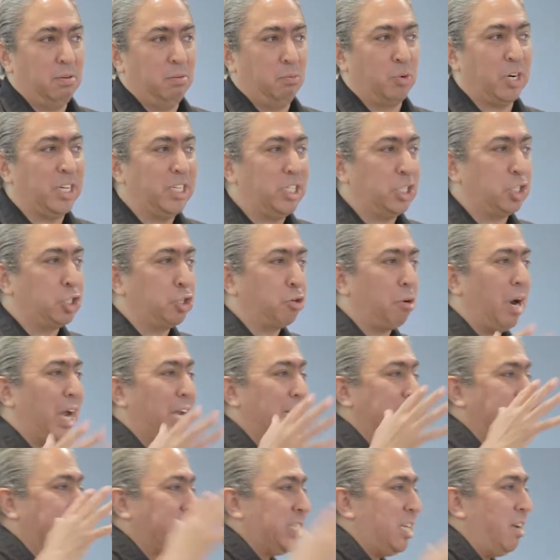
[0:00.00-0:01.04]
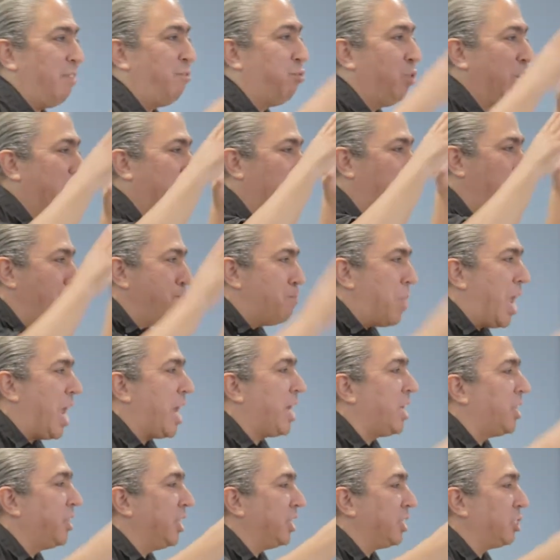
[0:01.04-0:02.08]
We're going to try and see if we can
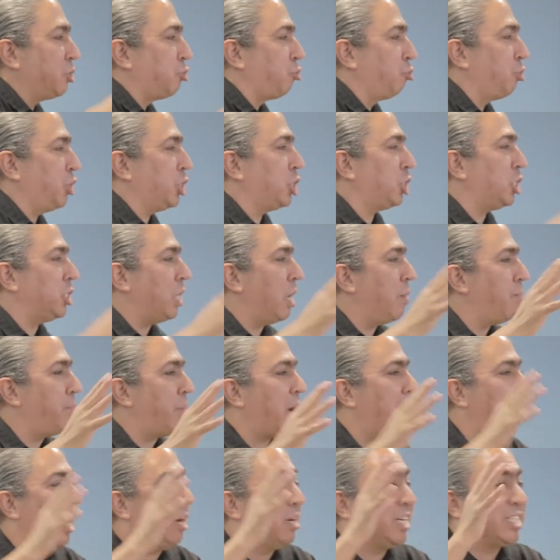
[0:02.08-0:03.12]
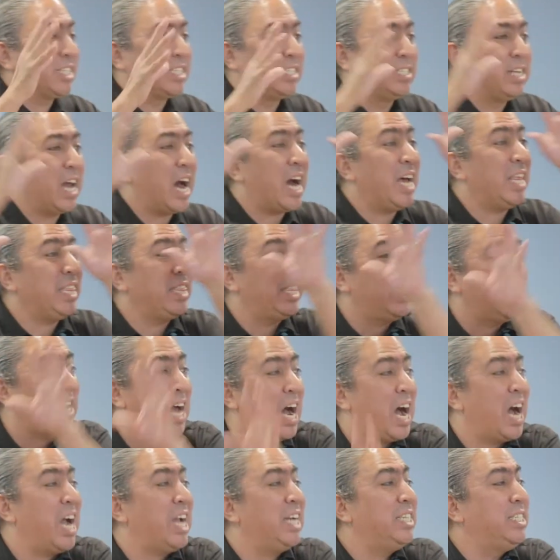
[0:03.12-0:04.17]
make this Christian empire. It's not the
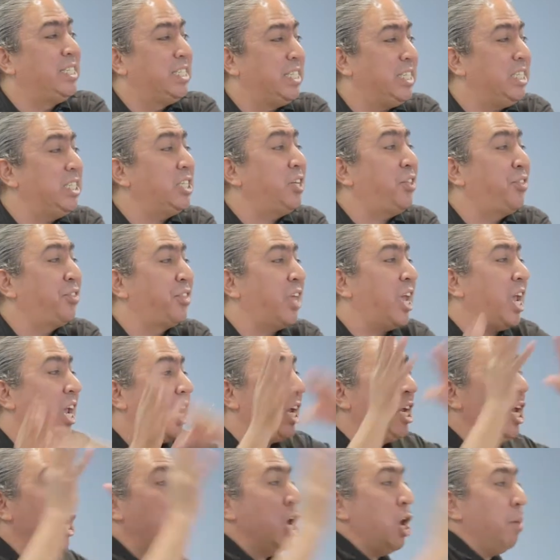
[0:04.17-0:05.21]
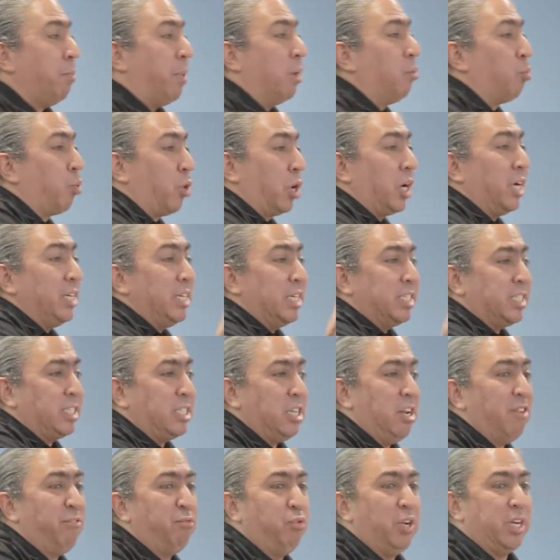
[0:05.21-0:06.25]
ideal thing, but we're going to
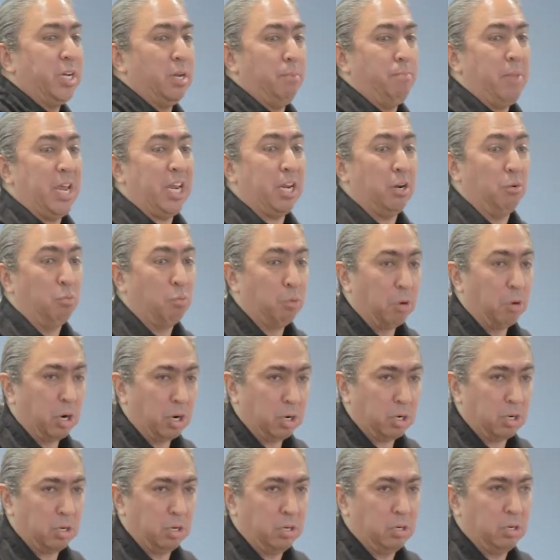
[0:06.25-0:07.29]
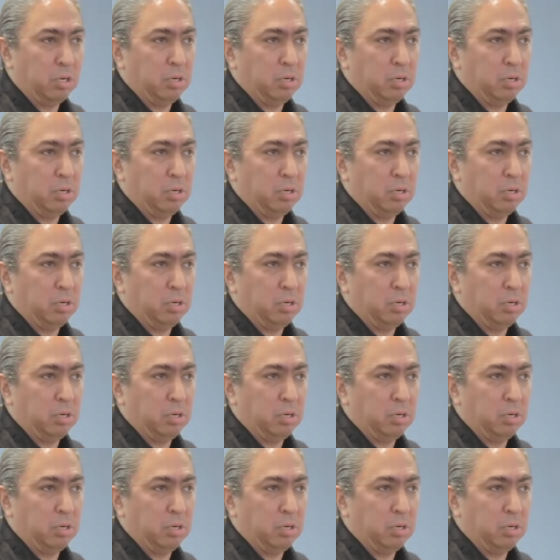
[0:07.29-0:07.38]
see if we can make it work.